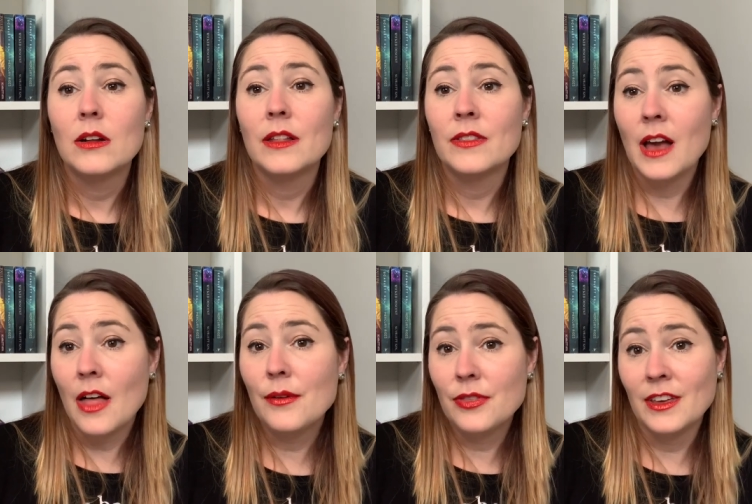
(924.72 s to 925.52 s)
The
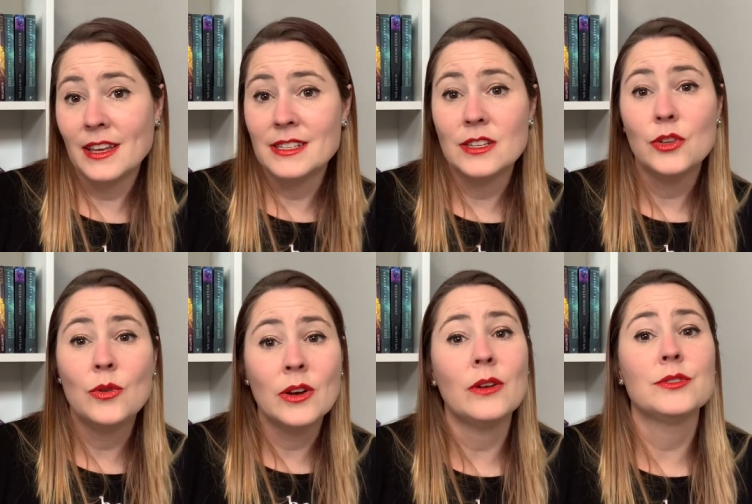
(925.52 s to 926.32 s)
other thing is, you
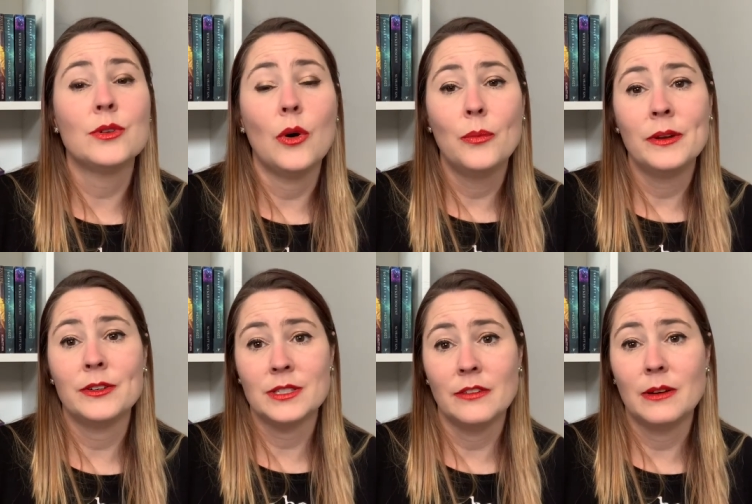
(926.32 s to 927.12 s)
can also open
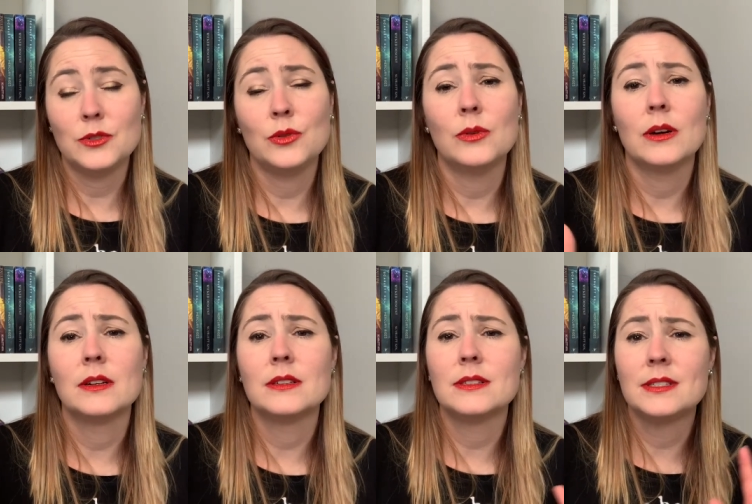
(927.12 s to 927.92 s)
yourself up to
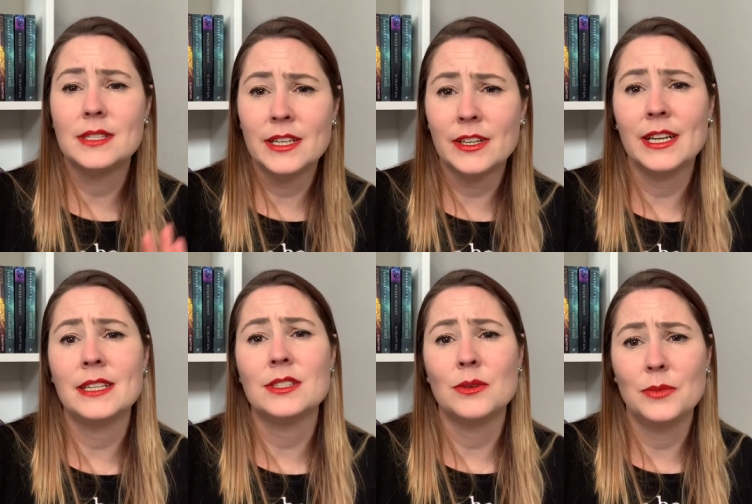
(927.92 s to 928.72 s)

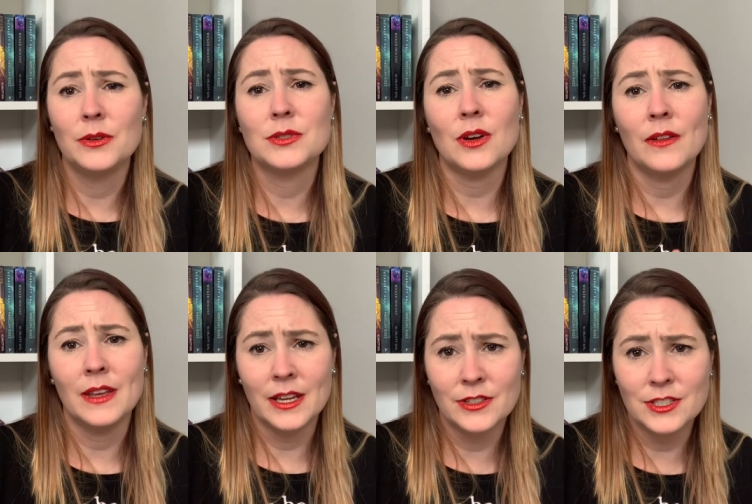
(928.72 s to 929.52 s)
serious abuse on the
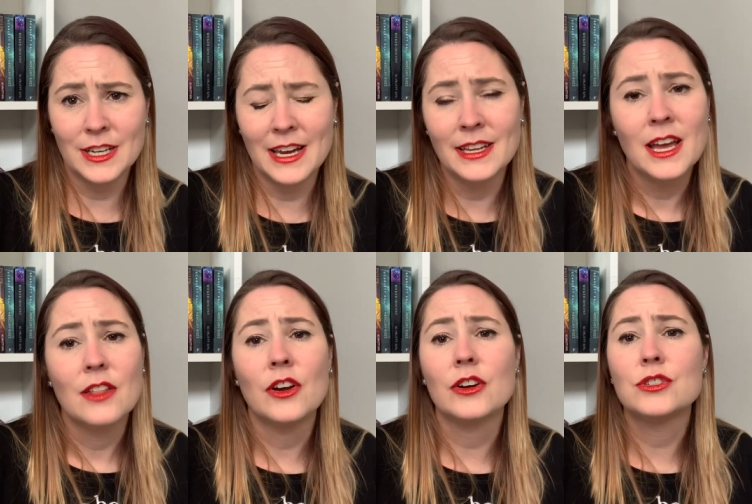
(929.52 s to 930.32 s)
internet.
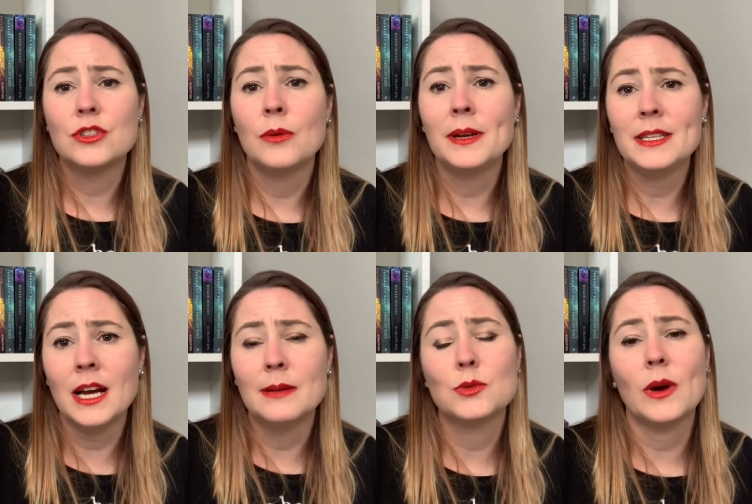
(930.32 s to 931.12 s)
There are so many
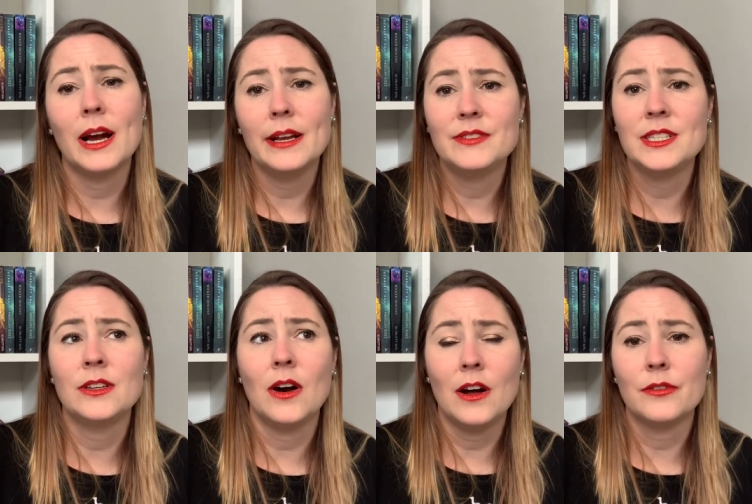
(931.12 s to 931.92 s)
times where I have seen
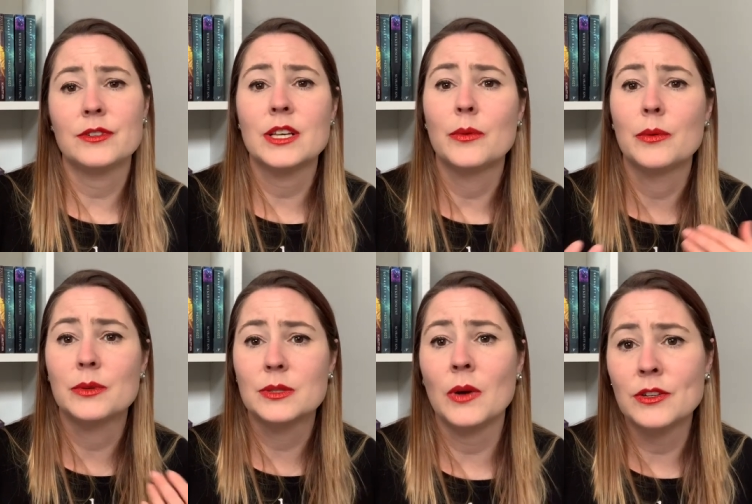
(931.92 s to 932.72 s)
authors that will
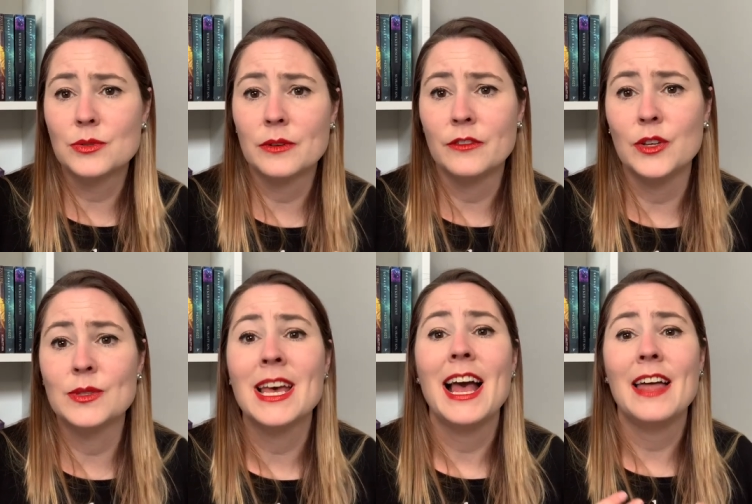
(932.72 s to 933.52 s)
respond to reviews
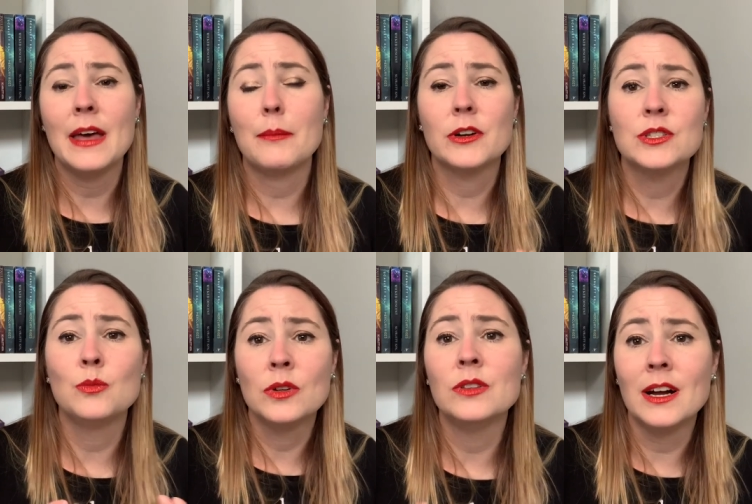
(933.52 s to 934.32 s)
and that person
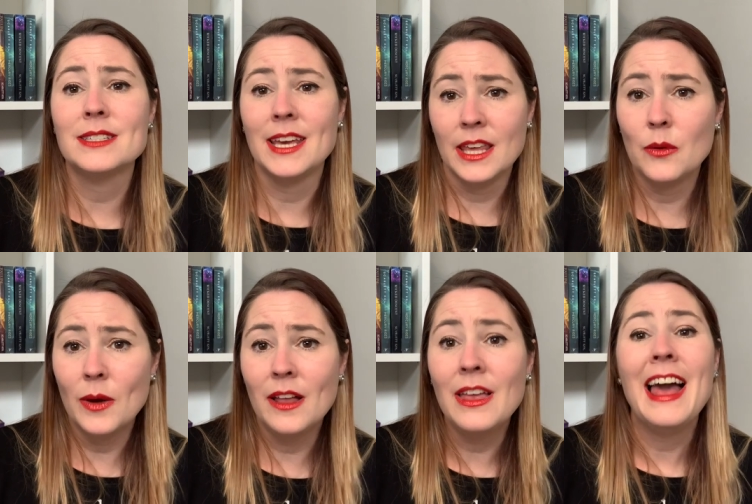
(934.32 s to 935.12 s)
will not take it
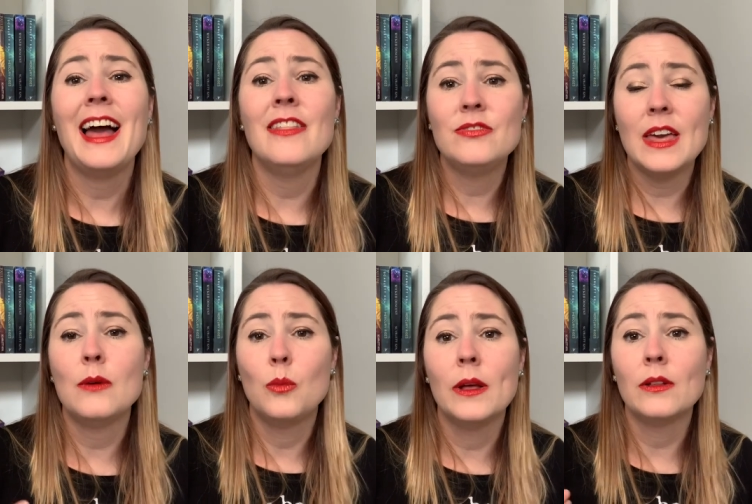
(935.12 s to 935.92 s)
well and they
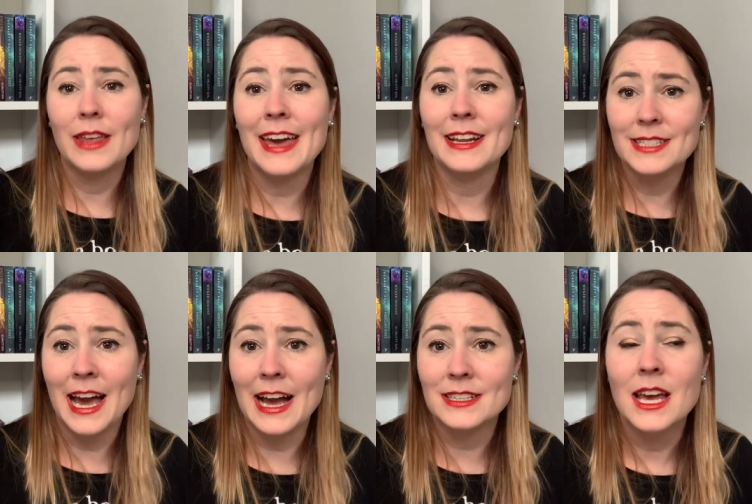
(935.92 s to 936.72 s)
will get attacked.